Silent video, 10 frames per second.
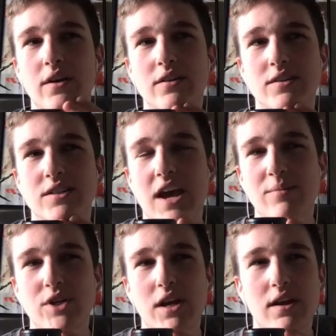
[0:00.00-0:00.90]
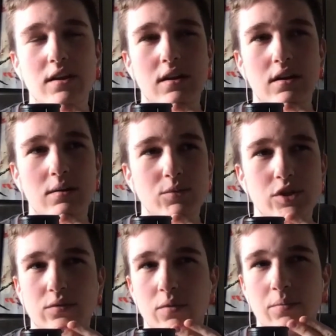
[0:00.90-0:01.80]
Snapchat,
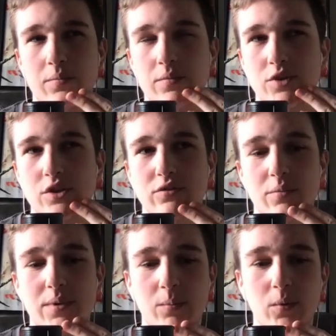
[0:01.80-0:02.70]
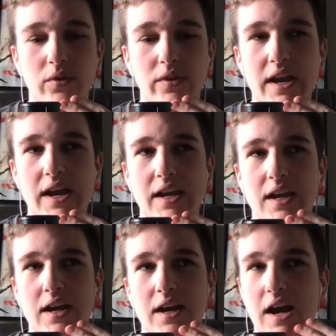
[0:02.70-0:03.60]
just from people that
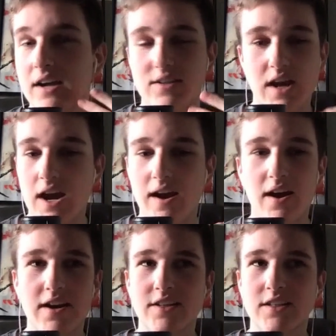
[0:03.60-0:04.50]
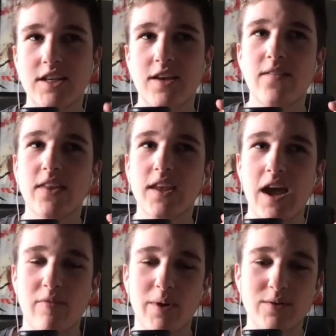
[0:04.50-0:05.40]
because I honestly,
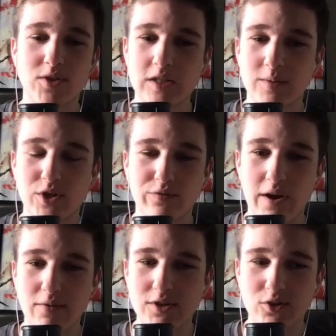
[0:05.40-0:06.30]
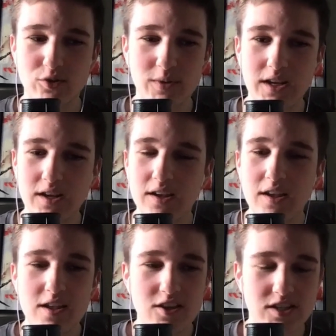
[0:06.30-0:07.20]
everybody always talks about your favorite social media.
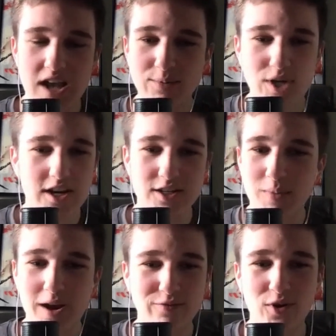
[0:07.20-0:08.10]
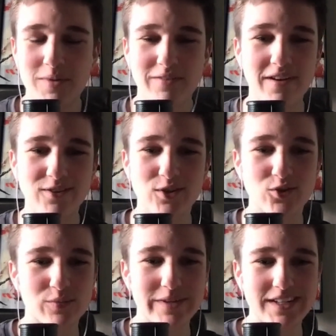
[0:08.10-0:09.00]
Snapchat is by far my favorite social media.